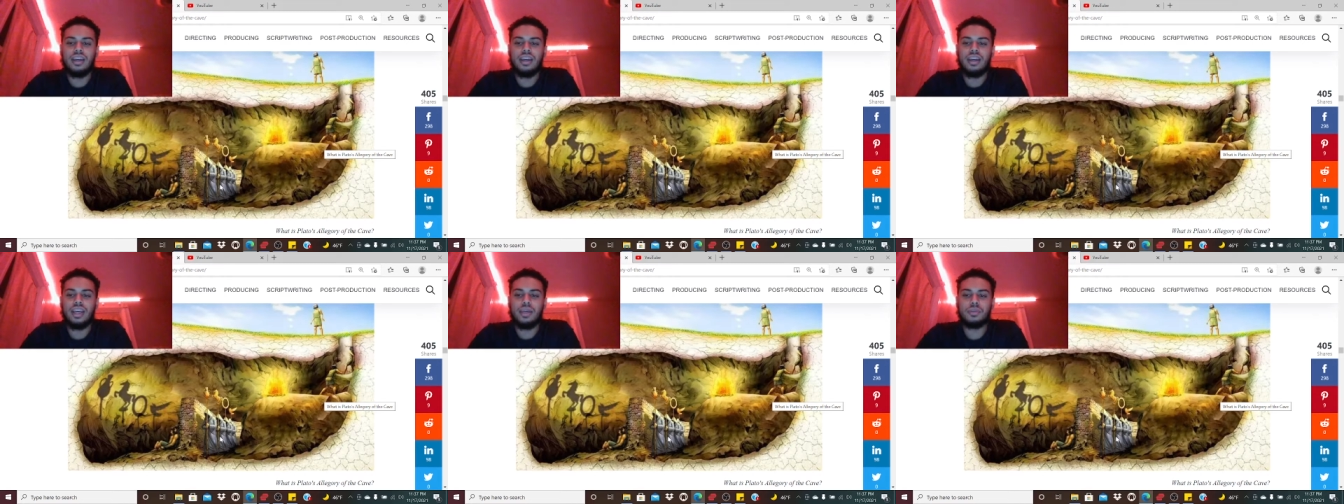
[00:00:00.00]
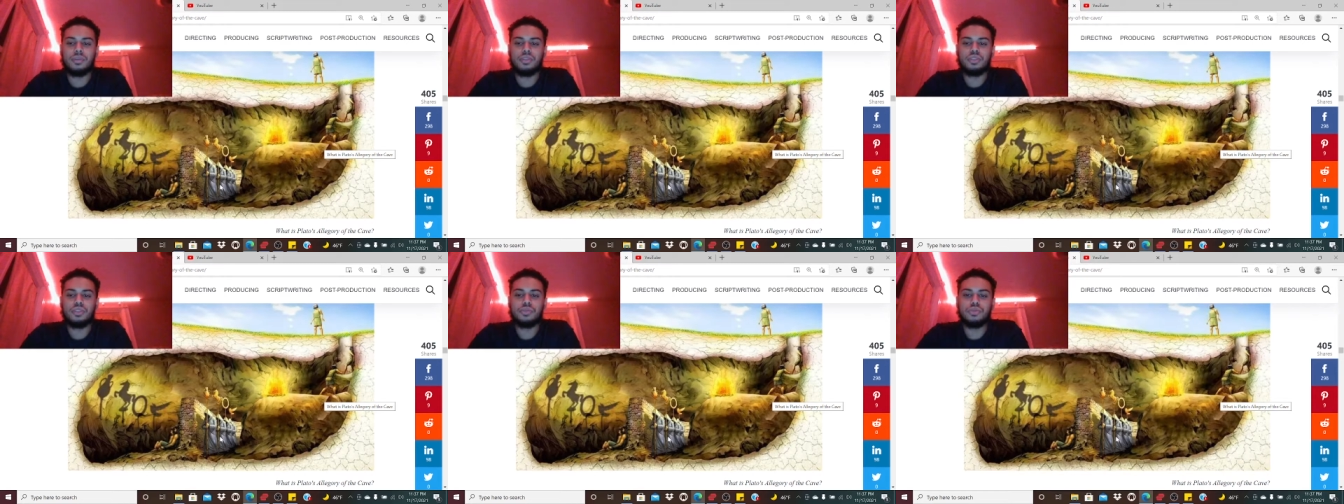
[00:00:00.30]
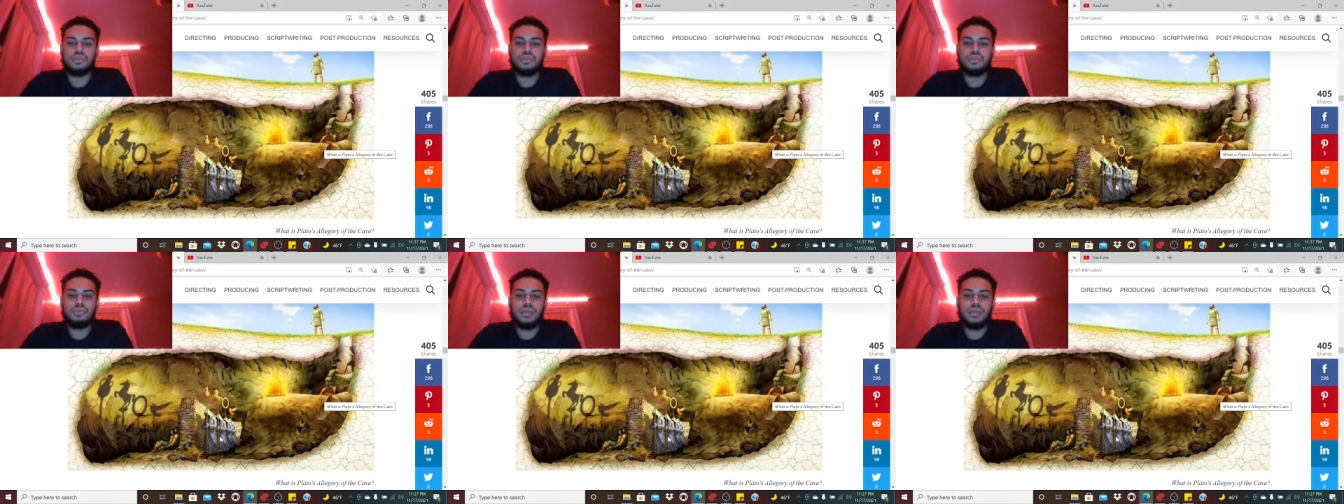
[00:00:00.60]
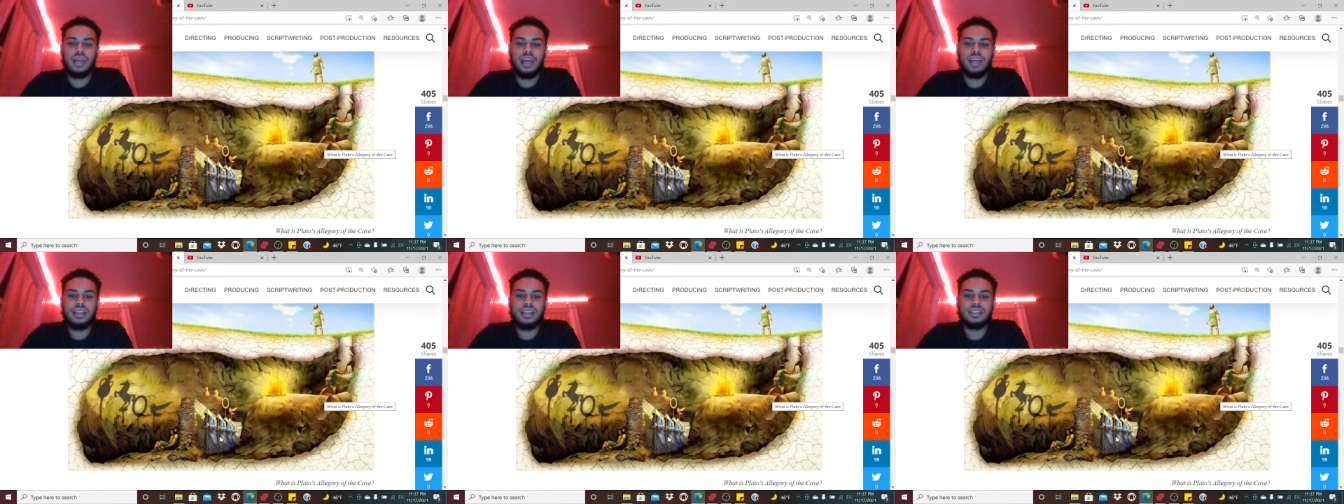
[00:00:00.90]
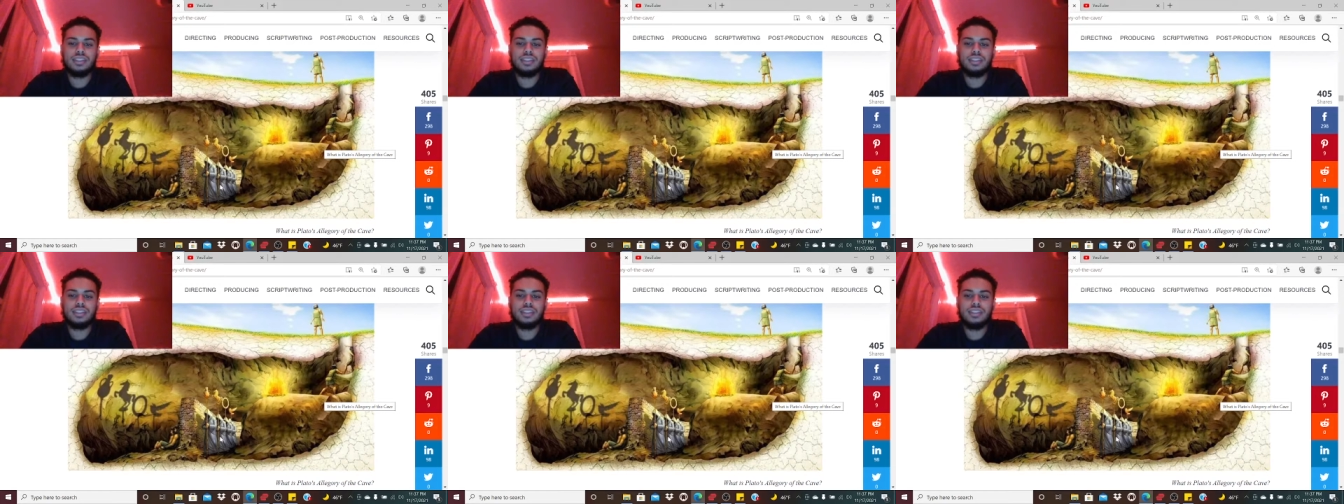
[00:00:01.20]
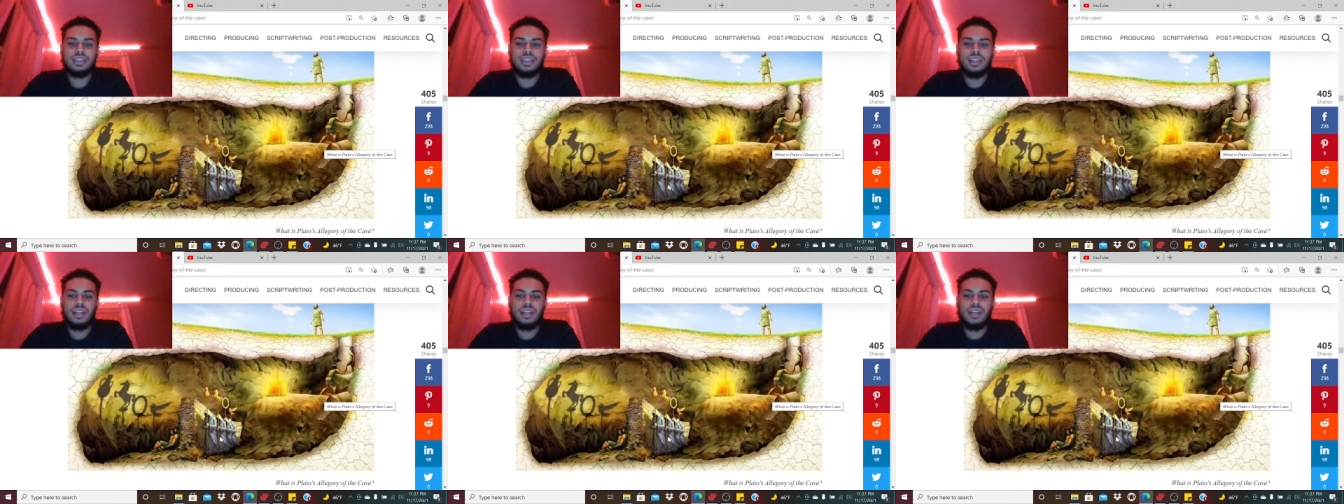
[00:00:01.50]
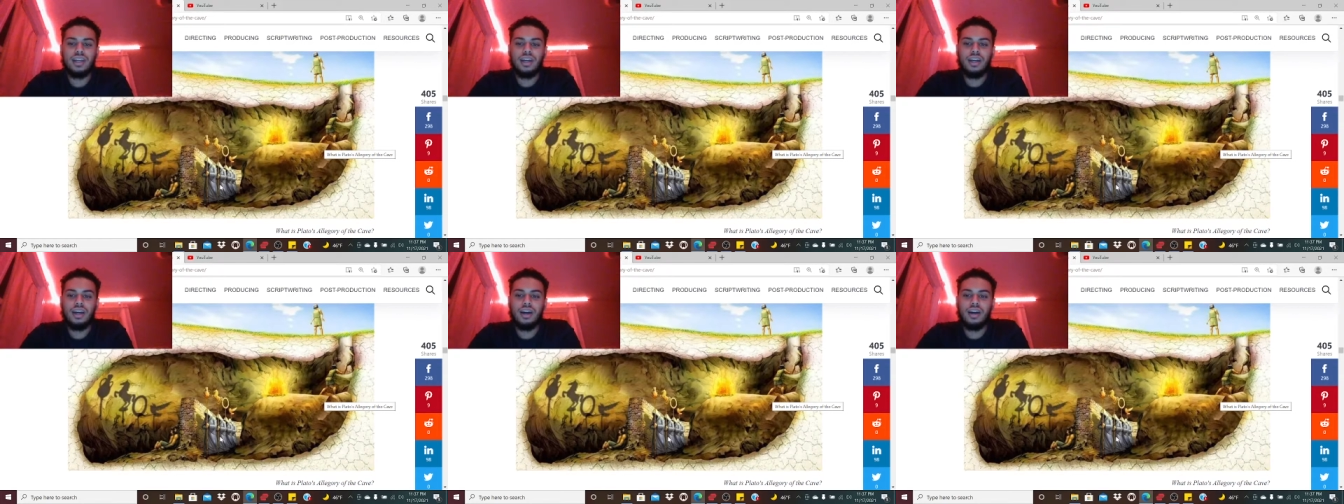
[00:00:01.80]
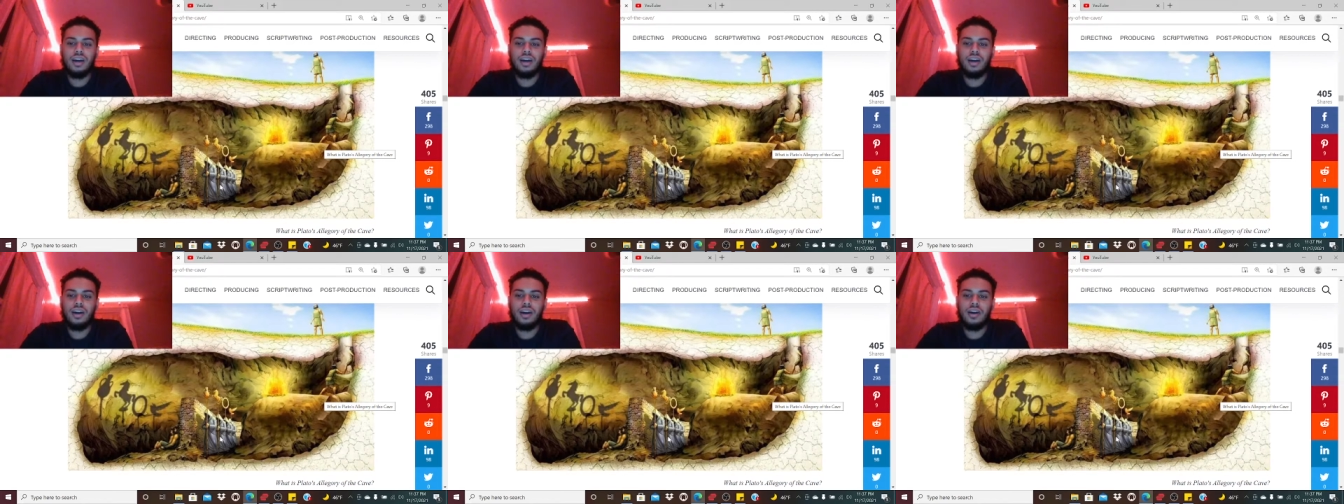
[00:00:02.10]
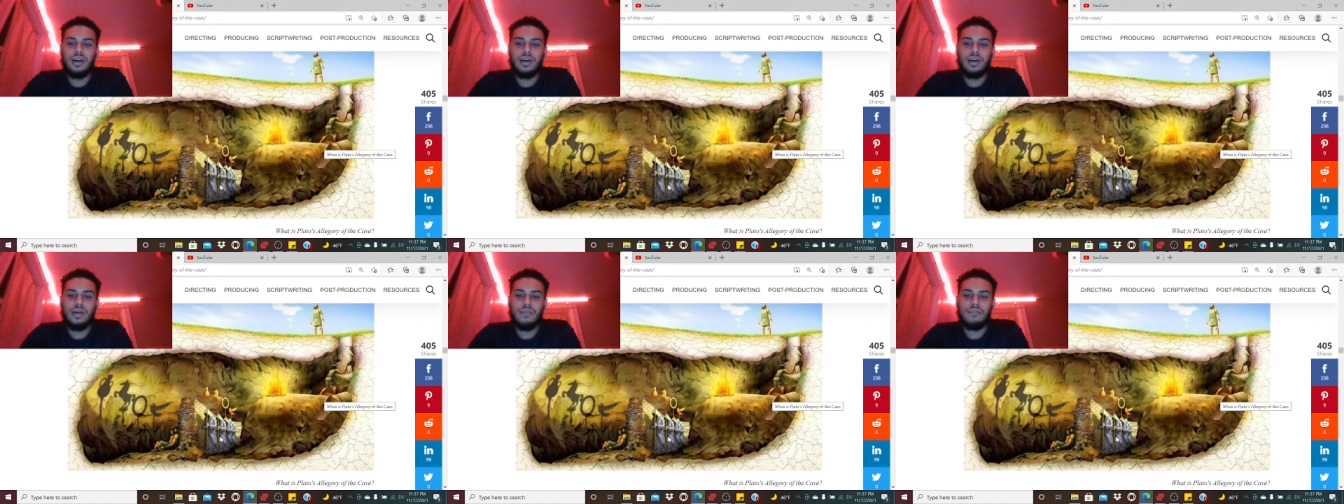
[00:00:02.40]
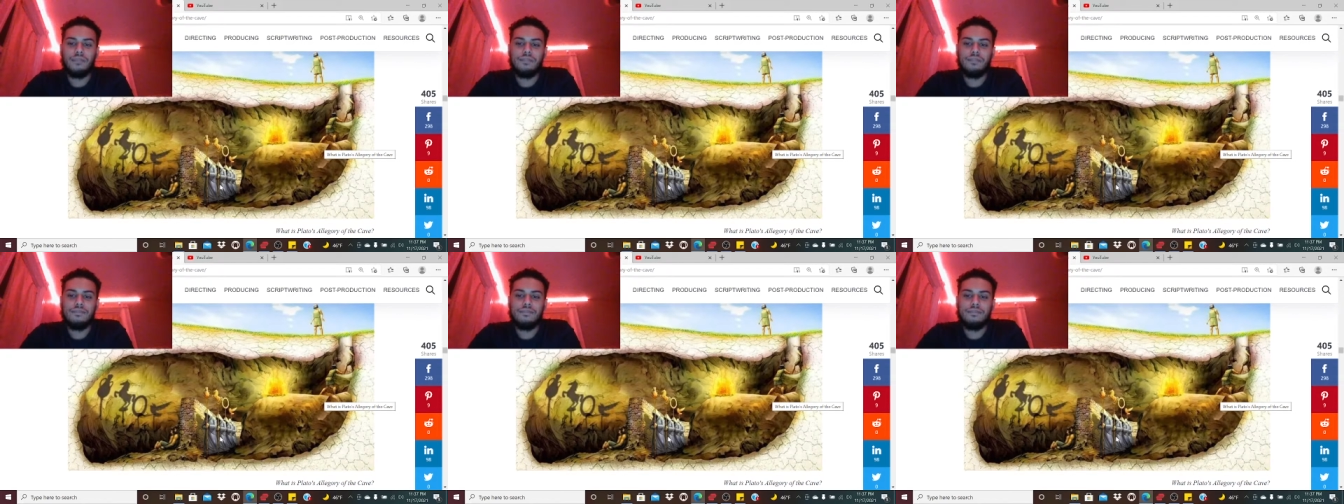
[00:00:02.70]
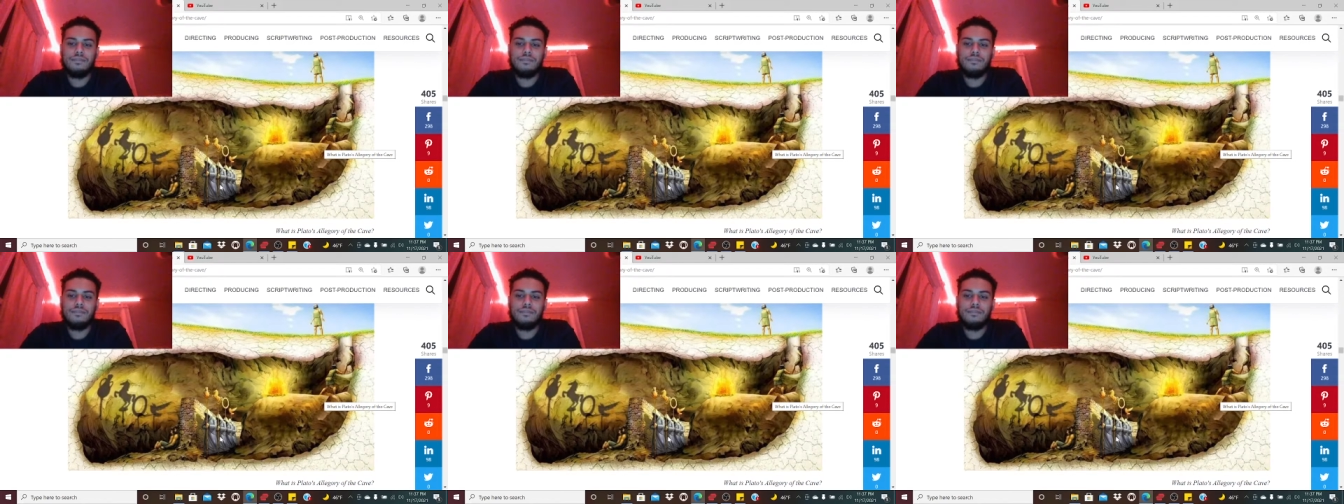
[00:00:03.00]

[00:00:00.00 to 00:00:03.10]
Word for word: able to move past um,